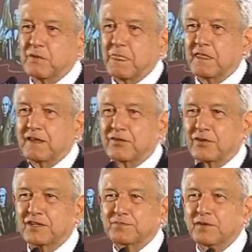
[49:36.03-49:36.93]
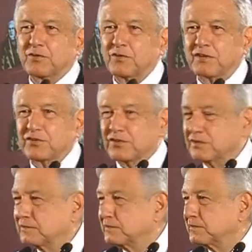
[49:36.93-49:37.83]
the city of Mexico
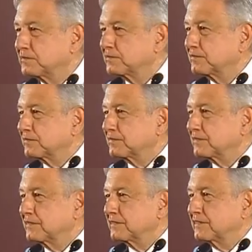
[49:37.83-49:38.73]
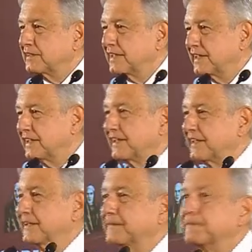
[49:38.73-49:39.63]
with this
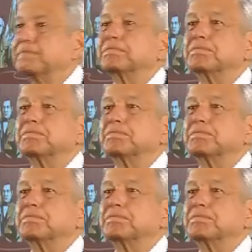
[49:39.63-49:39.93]
speculation